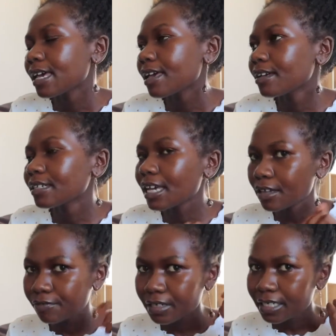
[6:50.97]
And
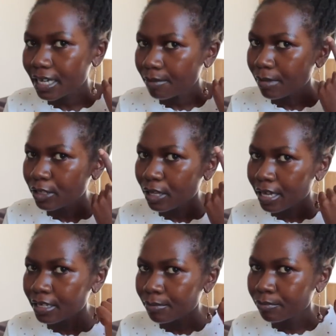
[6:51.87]
every time I
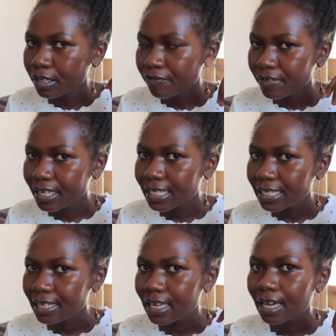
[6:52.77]
am
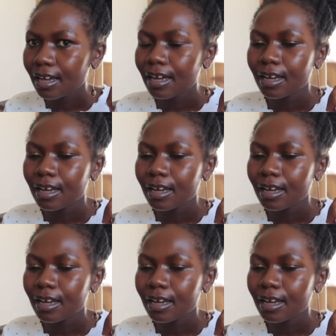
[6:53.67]
refixing